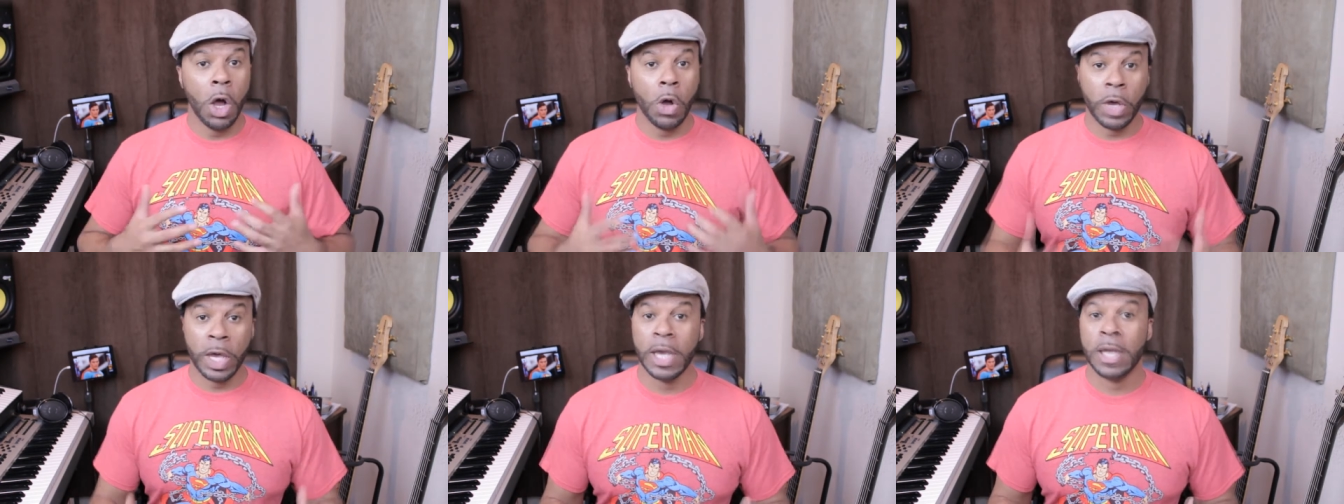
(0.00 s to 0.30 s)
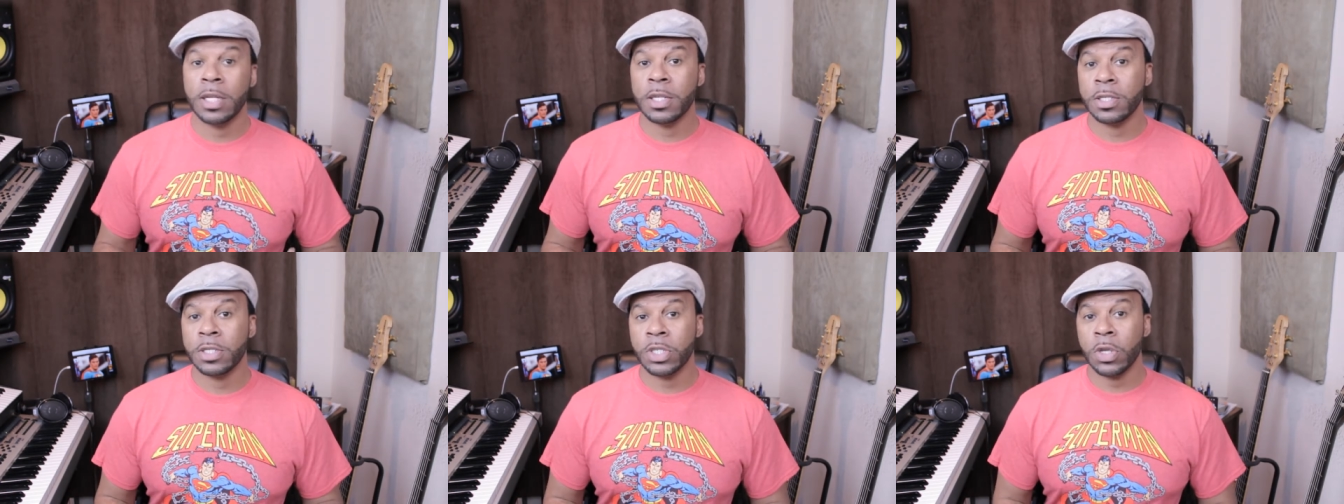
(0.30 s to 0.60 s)

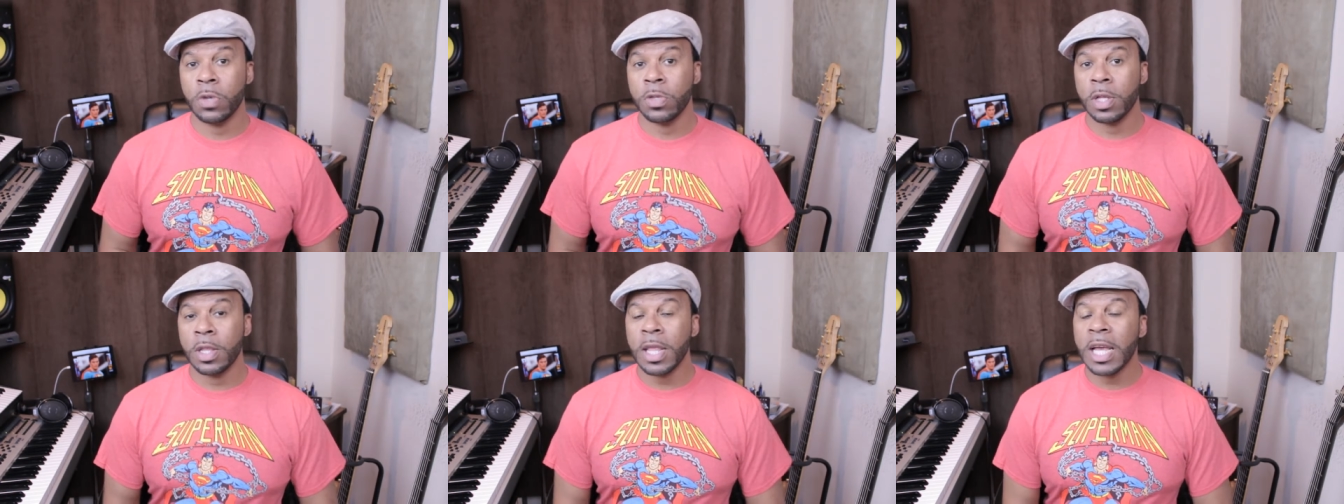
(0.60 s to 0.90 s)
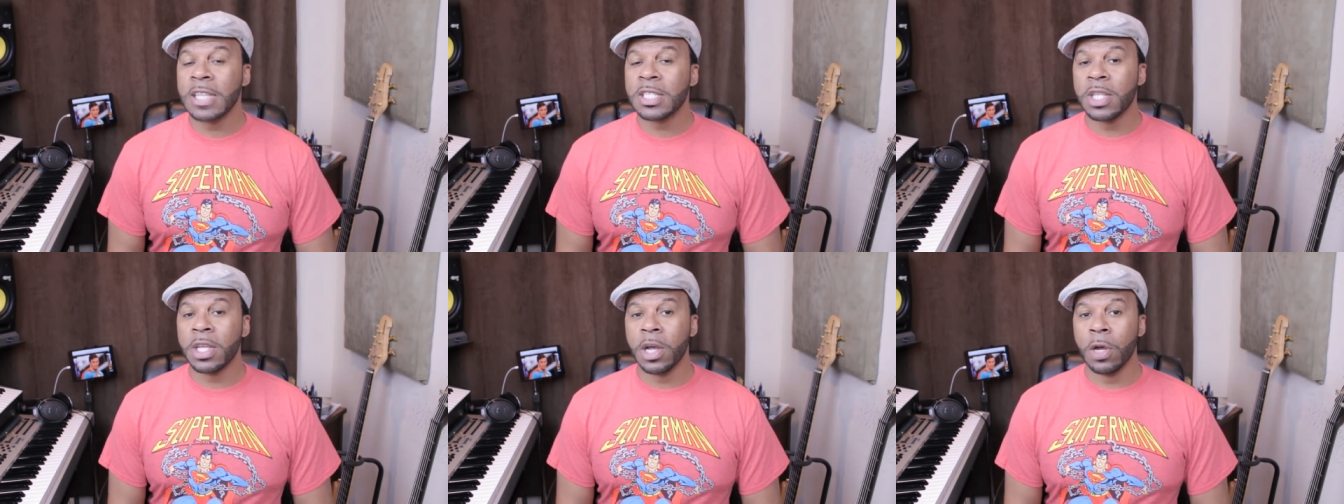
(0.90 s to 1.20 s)
Okay, so the
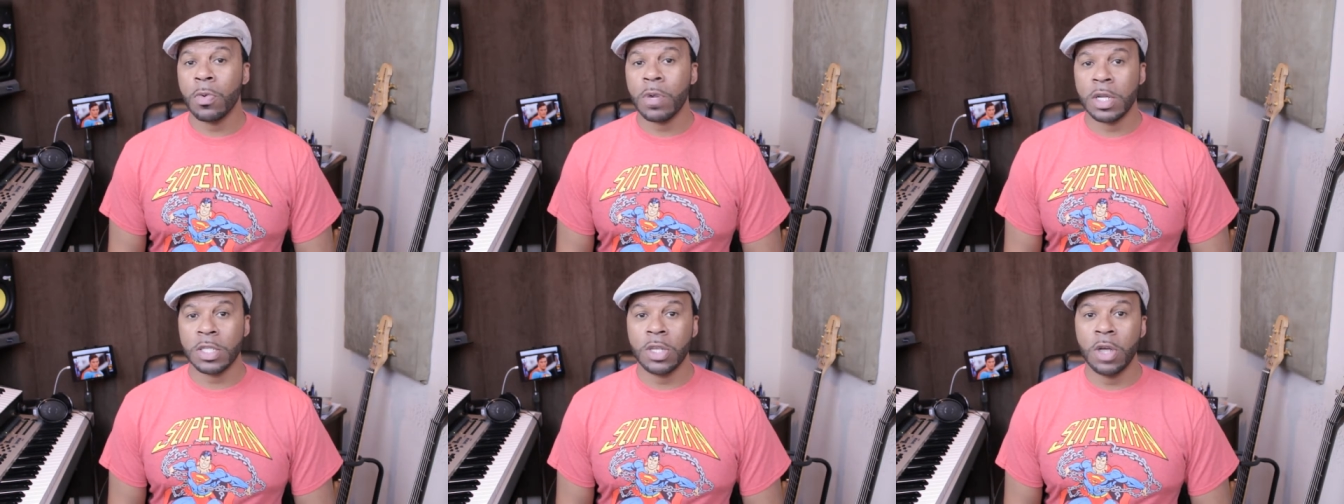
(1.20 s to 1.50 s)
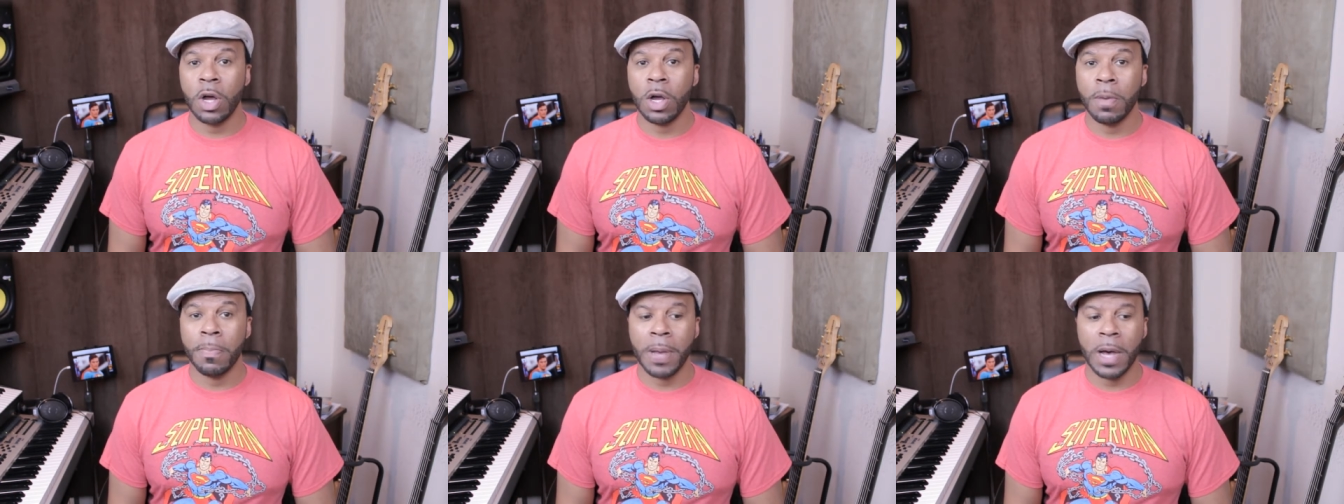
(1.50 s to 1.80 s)
last thing I want to
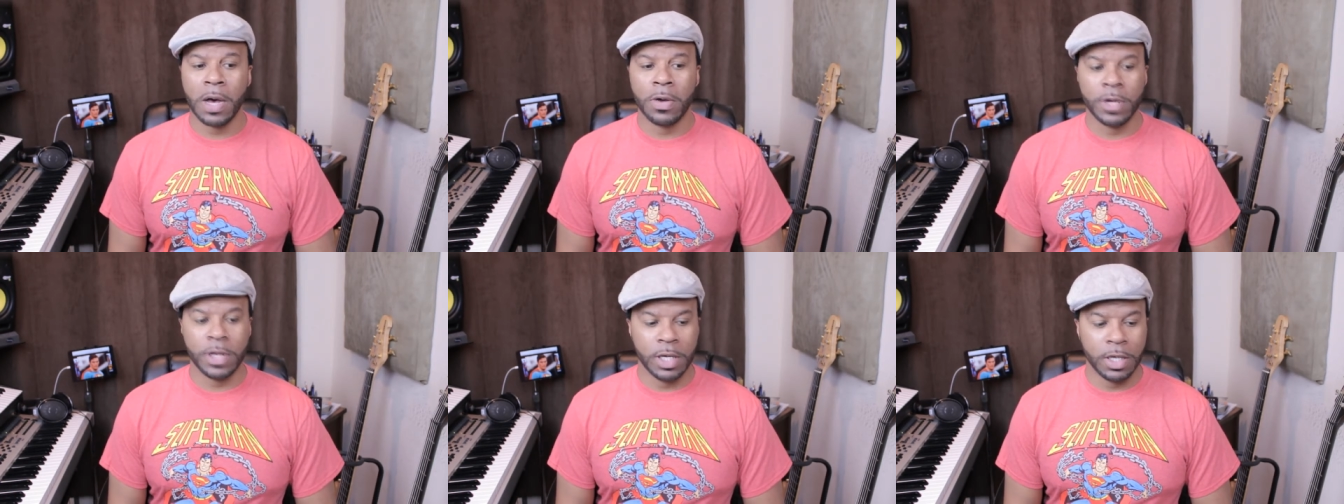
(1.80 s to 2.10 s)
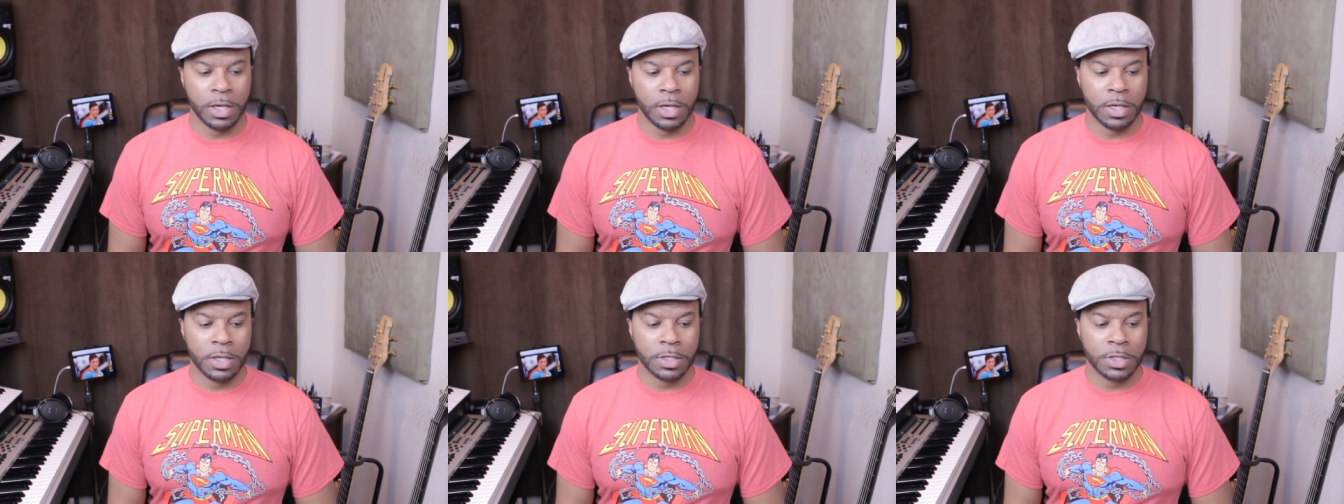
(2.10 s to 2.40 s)
talk about
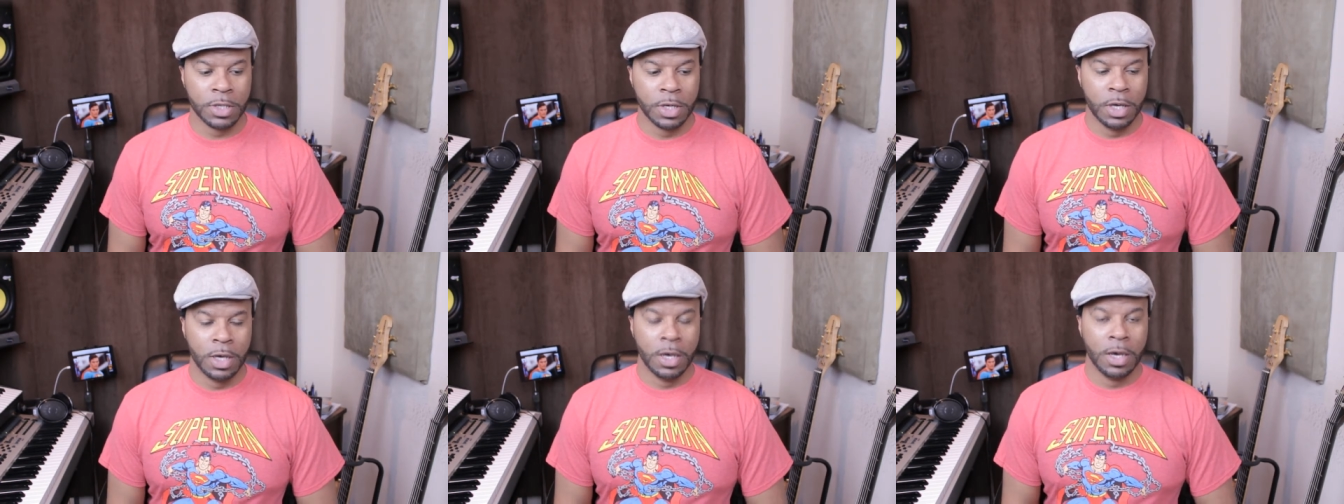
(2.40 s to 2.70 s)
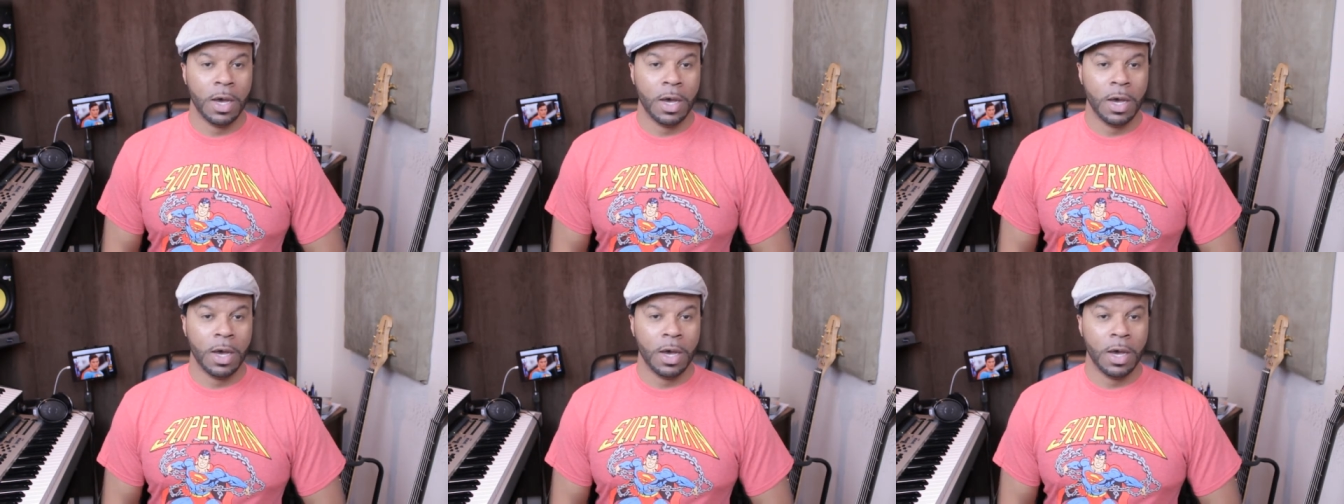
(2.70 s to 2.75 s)
is